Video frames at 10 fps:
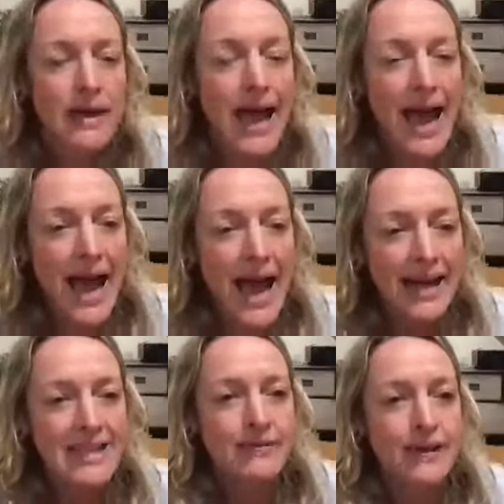
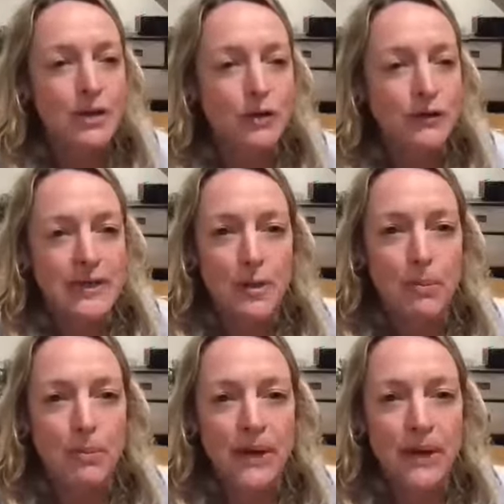Activate your feet to pick
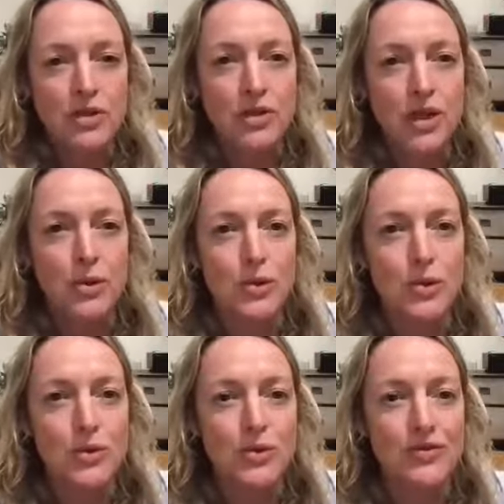up your
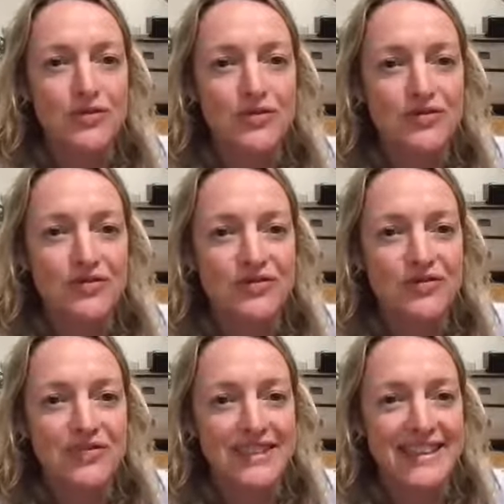toes.
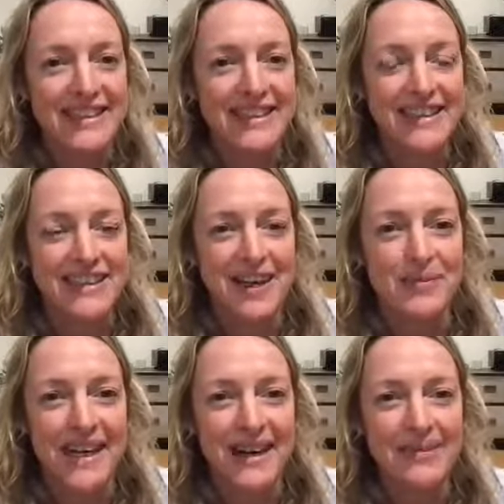Good job, Deb.